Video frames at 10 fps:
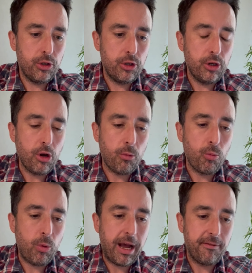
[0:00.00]
you're not
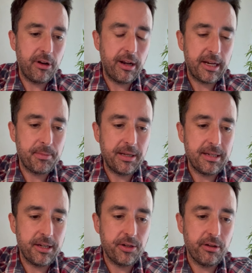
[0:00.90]
having an
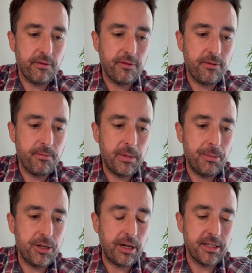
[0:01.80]
expectation of
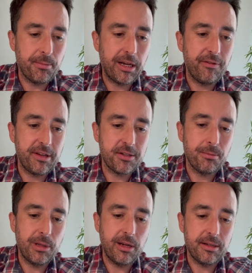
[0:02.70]
maybe trying to manifest
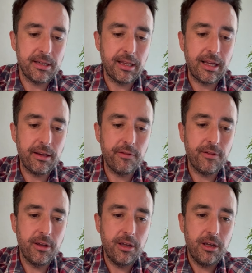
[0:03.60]
somebody into your life,
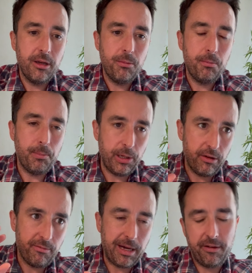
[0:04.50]
but
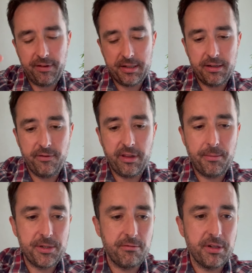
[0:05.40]
you've manifested for
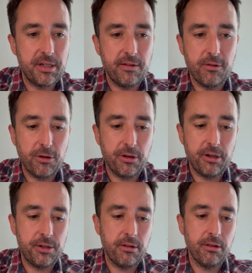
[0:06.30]
them to receive
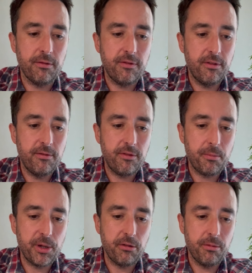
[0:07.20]
unconditional love
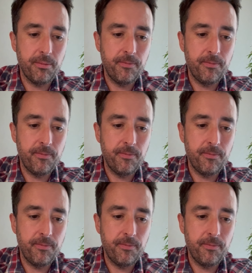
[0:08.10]
from you.